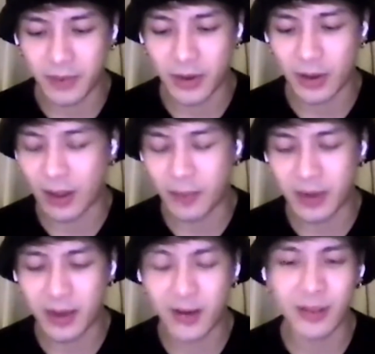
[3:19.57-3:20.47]
I've
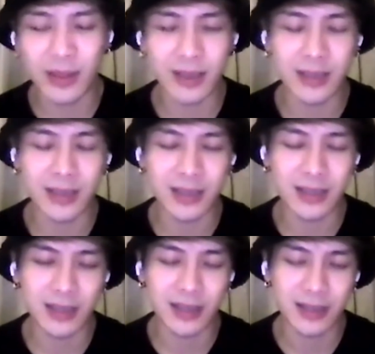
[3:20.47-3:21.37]
been hearing that
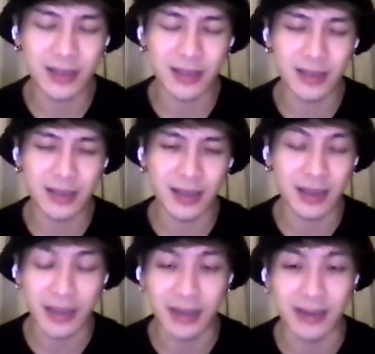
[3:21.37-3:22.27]
since a
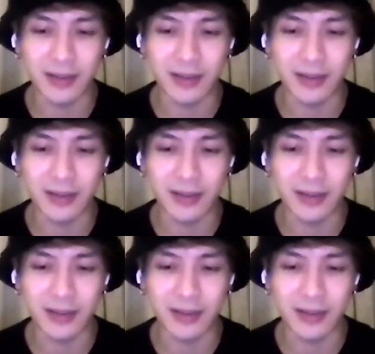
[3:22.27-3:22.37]
kid.